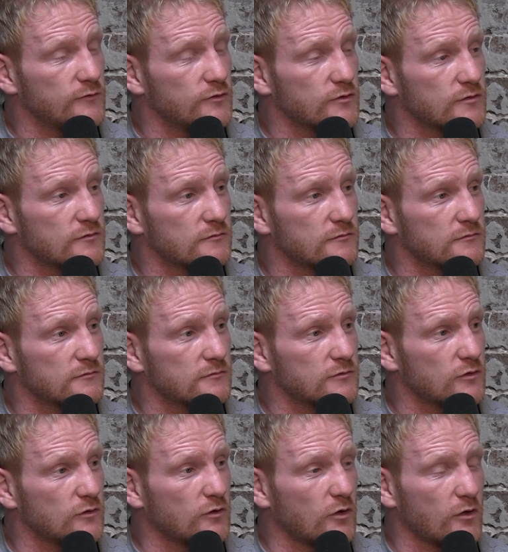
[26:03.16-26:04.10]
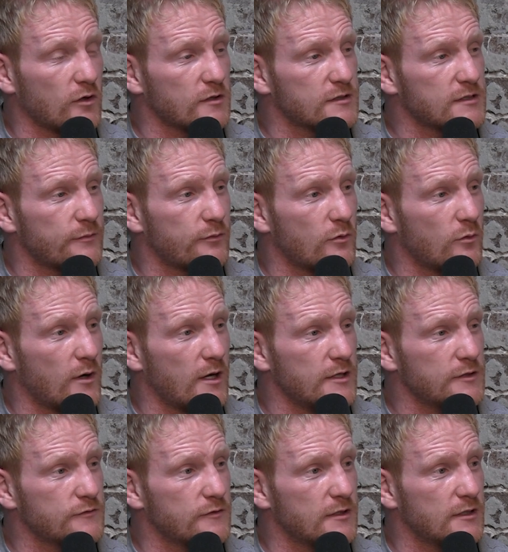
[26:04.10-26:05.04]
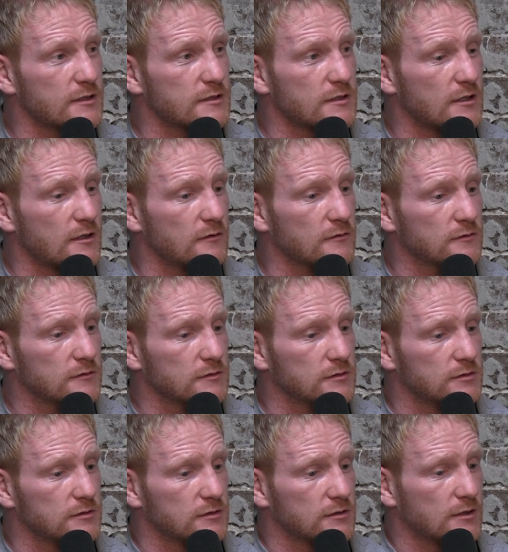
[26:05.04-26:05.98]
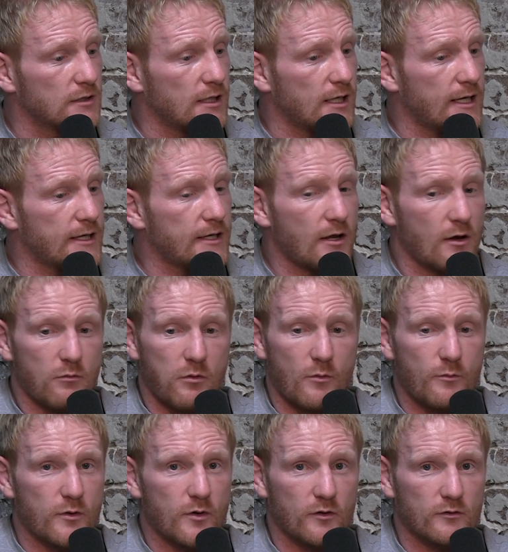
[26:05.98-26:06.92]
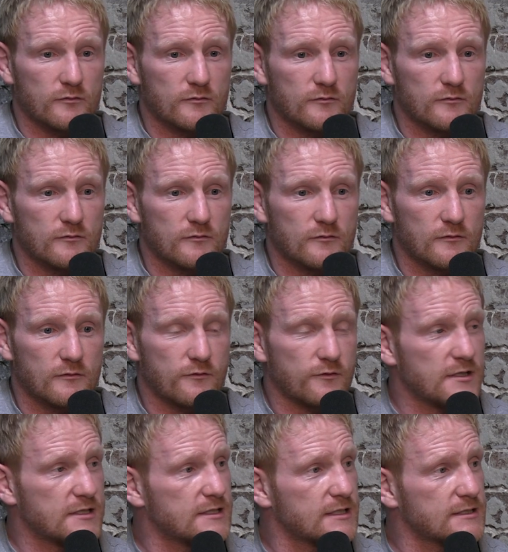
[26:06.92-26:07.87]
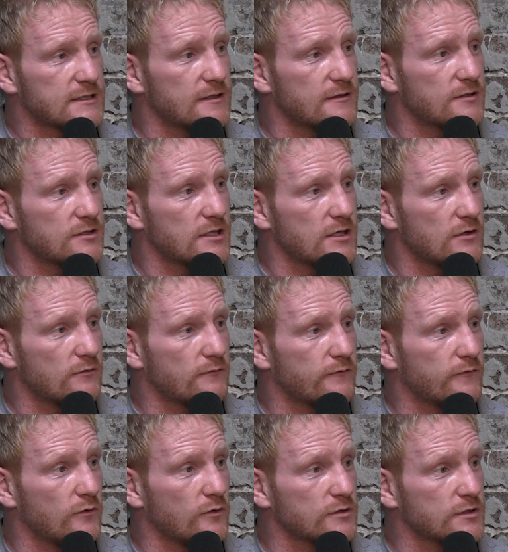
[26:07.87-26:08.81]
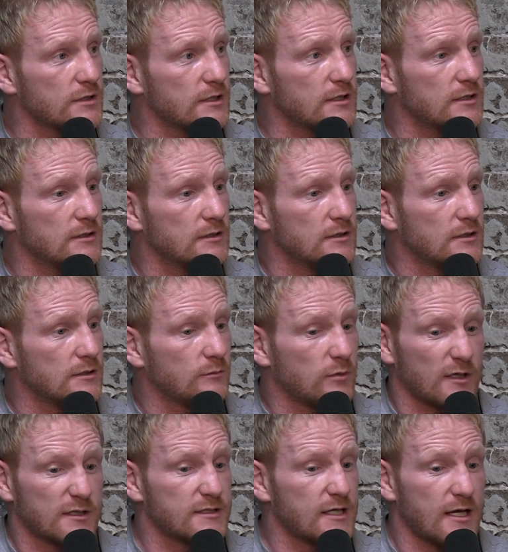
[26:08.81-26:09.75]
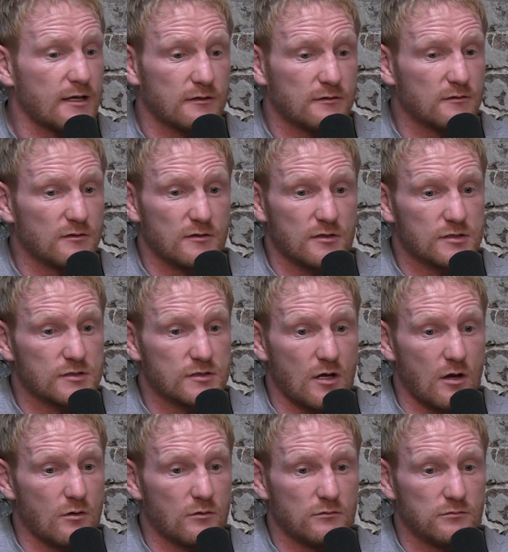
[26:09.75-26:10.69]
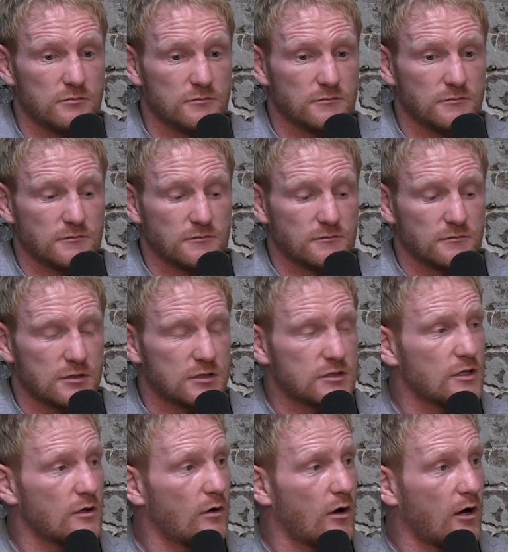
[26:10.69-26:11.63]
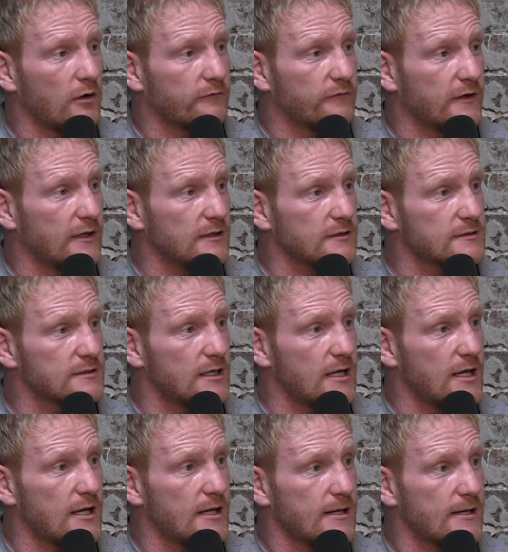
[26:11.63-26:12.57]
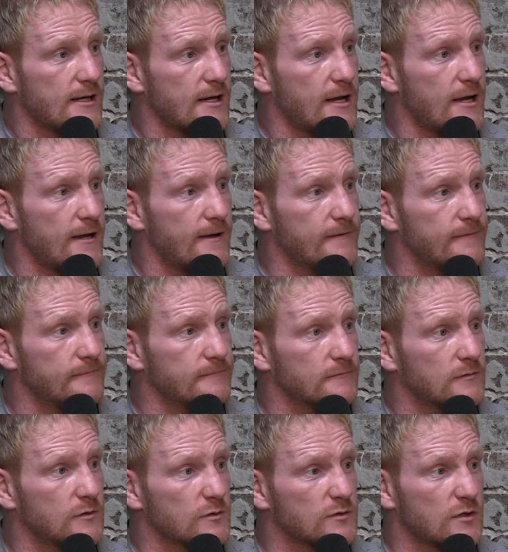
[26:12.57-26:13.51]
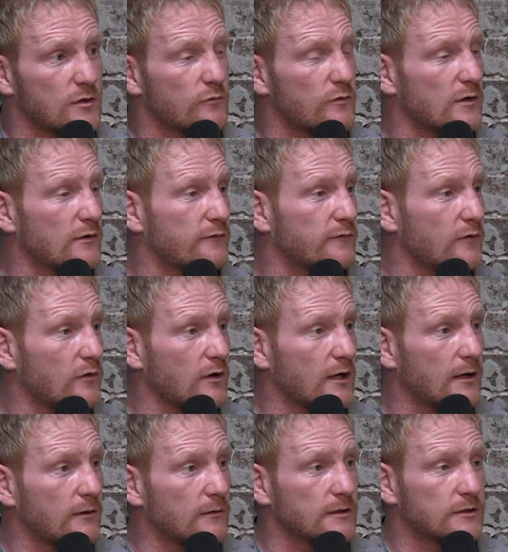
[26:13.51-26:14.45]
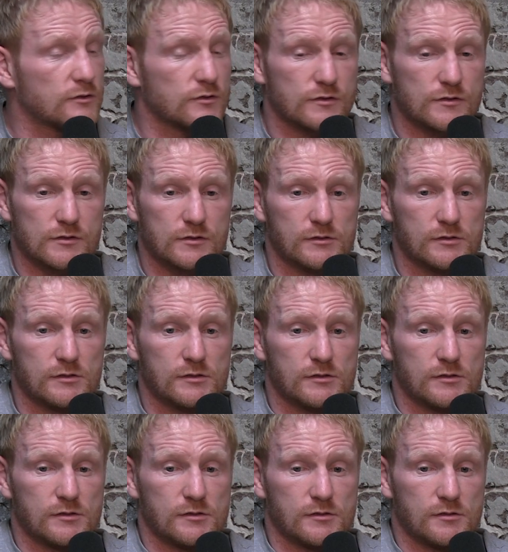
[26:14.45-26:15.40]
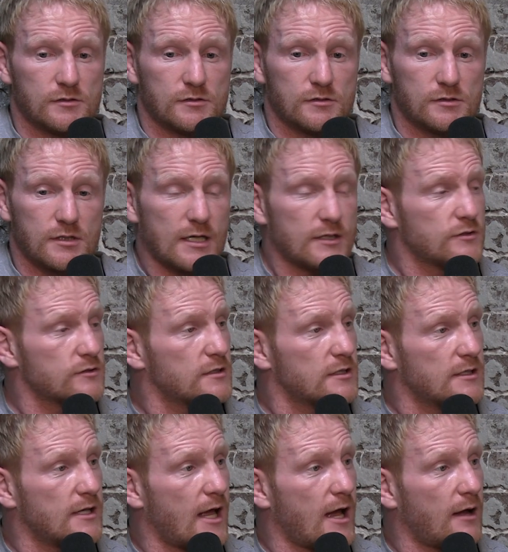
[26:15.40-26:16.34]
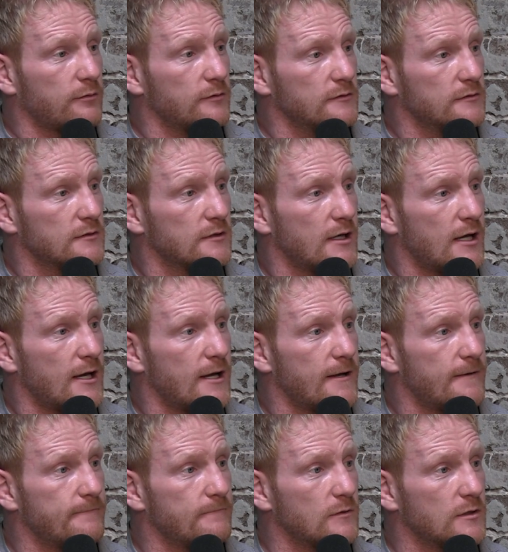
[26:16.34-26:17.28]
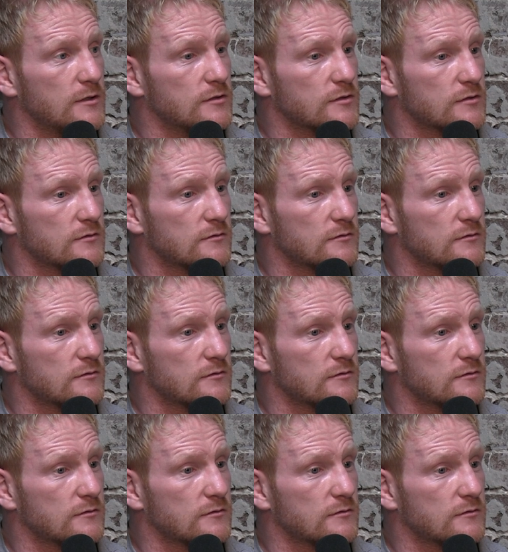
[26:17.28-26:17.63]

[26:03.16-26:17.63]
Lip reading: we just sort of gone our separate ways, really. So no, won't be on 360 this year, unfortunately. But like I say, there's no hard feelings there. There was no real fallout. It just didn't happen. We